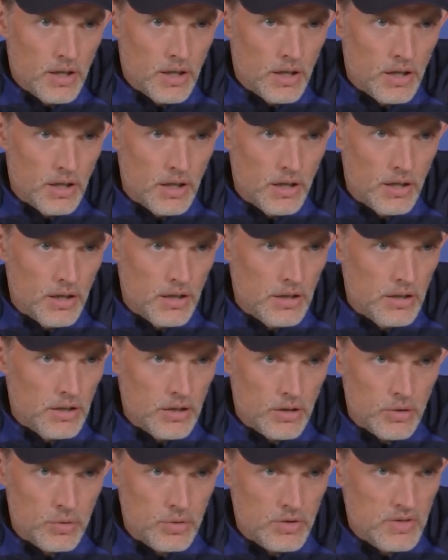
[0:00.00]
in
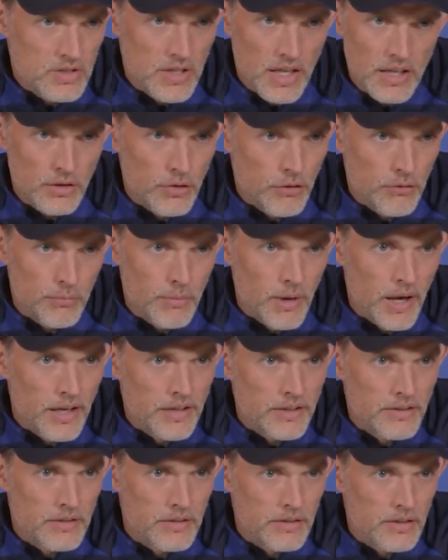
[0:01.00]
a good state of
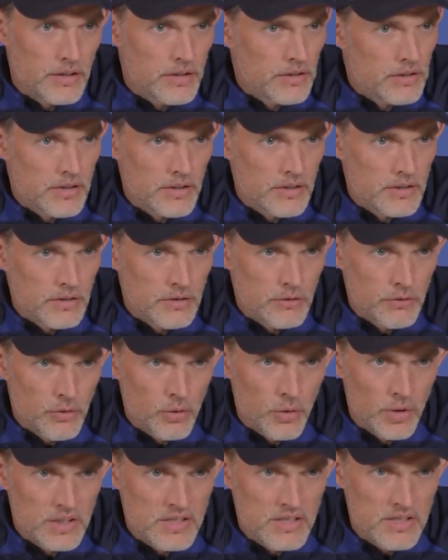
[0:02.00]
mind, and that
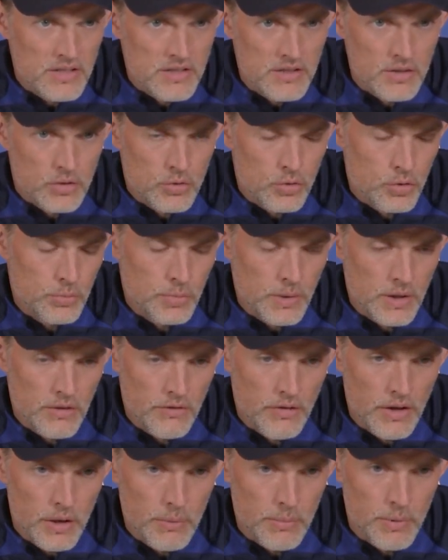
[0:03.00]
influences a group in a
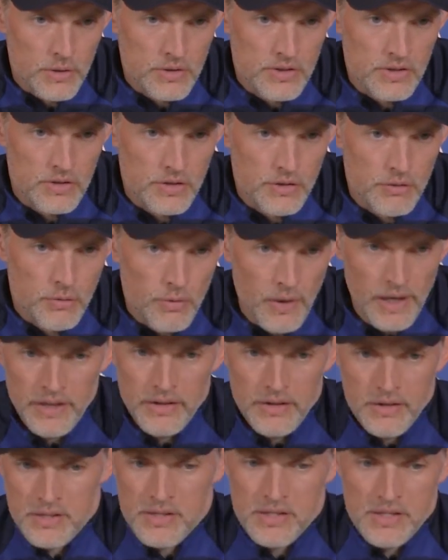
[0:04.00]
very positive way.
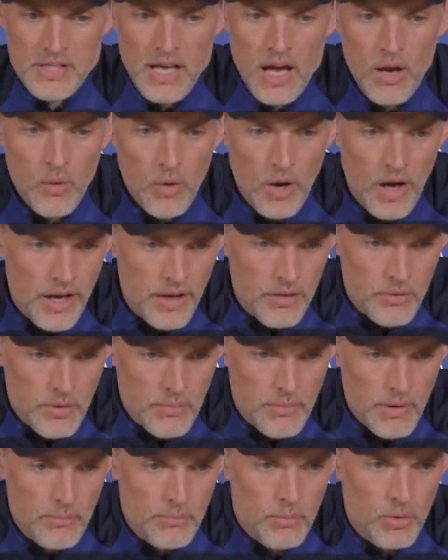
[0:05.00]
This is how I
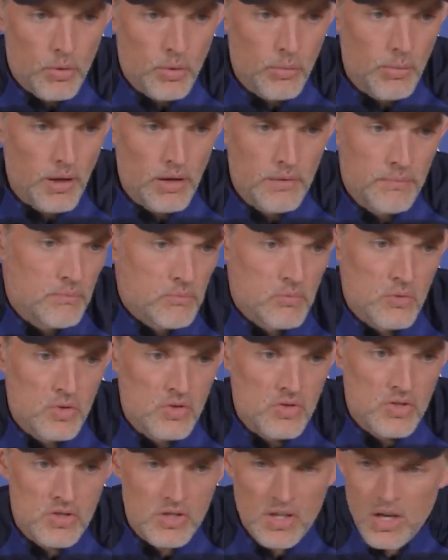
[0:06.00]
remember Oba.
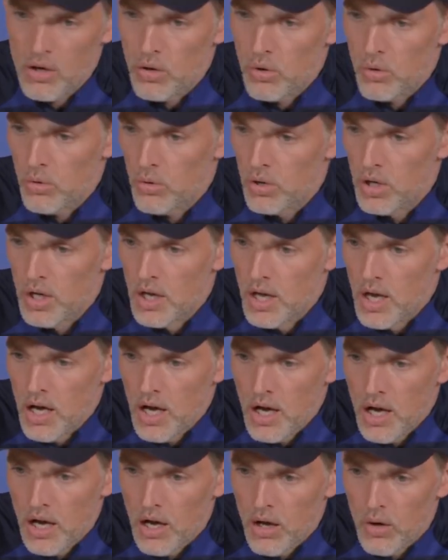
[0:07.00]
This is
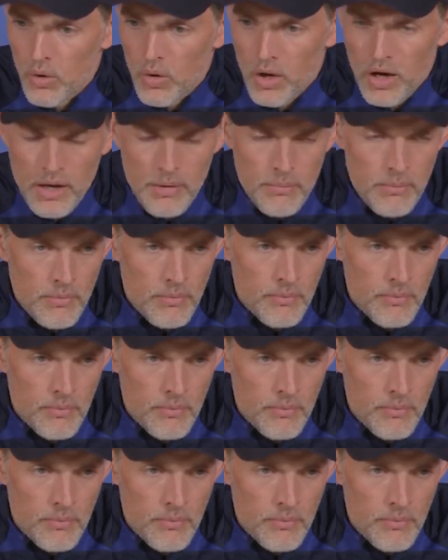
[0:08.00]
how I